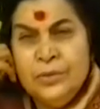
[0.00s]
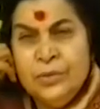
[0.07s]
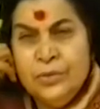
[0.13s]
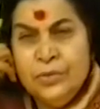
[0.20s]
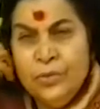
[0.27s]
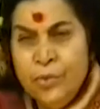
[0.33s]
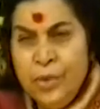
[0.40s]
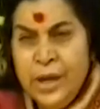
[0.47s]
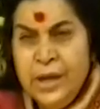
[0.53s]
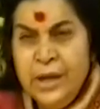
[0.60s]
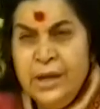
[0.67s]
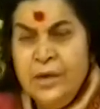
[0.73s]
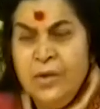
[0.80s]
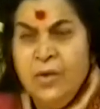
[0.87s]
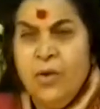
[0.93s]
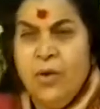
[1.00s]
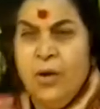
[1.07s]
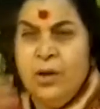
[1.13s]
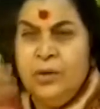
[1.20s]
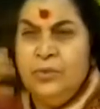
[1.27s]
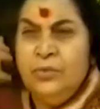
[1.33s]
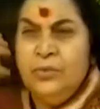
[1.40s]
ruin
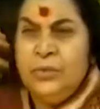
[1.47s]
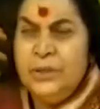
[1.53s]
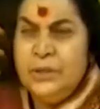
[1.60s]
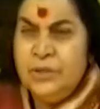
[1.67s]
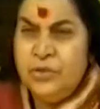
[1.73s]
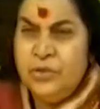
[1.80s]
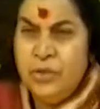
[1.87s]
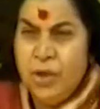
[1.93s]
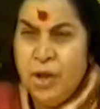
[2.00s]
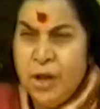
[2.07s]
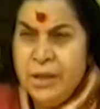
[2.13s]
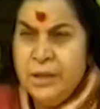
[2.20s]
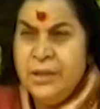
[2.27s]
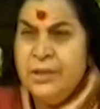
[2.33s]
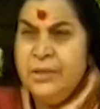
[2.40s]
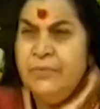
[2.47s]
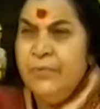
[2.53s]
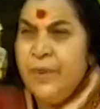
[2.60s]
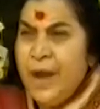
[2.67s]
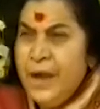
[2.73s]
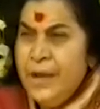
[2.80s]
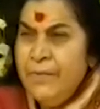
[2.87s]
or to destroy the
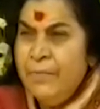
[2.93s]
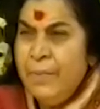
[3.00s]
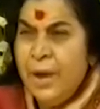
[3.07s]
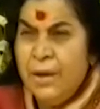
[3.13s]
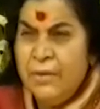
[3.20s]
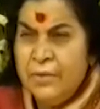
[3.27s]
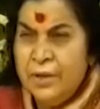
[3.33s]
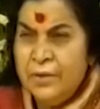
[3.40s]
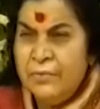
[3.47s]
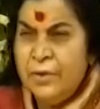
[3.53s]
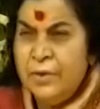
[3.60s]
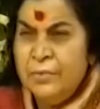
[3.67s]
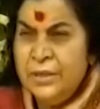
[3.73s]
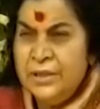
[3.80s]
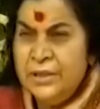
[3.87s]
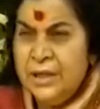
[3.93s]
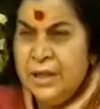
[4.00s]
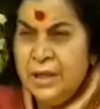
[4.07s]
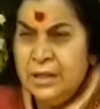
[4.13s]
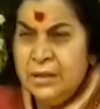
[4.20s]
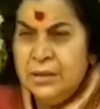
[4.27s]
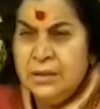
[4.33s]
divine power from this
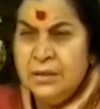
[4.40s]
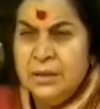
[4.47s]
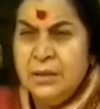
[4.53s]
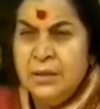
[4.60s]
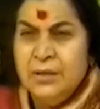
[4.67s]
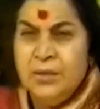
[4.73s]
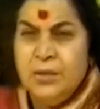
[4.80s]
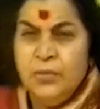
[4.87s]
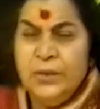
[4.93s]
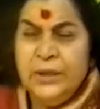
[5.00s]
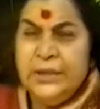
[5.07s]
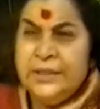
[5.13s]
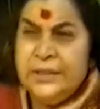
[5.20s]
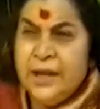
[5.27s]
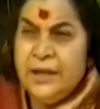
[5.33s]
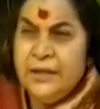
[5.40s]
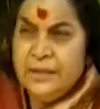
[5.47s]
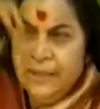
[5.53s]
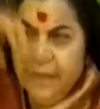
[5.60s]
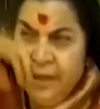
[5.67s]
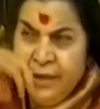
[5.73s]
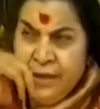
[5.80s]
earth will start
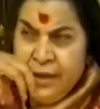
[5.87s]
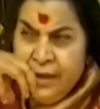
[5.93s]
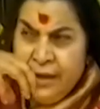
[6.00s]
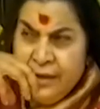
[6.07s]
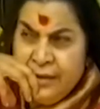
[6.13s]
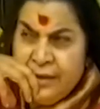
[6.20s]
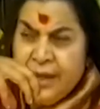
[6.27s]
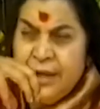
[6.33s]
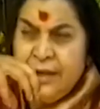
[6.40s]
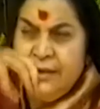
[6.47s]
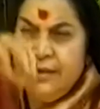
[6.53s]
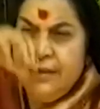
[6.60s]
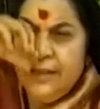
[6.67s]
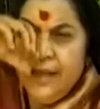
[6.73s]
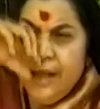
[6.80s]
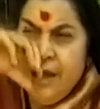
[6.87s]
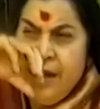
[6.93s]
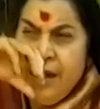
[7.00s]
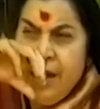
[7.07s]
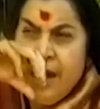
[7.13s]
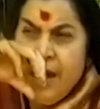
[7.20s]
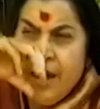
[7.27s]
thinking that
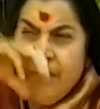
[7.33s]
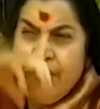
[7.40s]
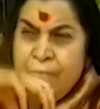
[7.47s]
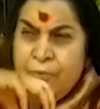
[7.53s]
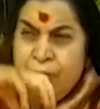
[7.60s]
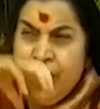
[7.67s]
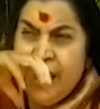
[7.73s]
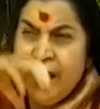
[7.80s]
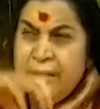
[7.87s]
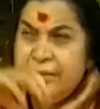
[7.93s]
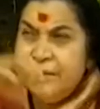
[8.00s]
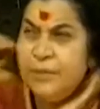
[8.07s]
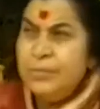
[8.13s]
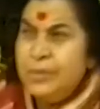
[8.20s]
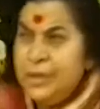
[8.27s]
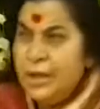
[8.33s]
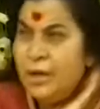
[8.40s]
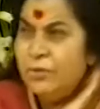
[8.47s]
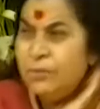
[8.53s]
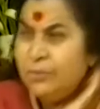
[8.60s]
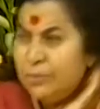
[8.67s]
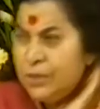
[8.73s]
they have to gain something
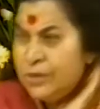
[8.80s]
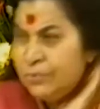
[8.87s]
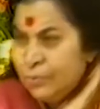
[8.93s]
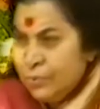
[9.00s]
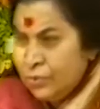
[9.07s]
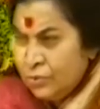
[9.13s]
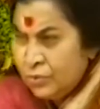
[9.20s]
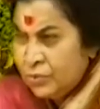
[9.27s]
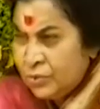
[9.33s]
out of these fruits.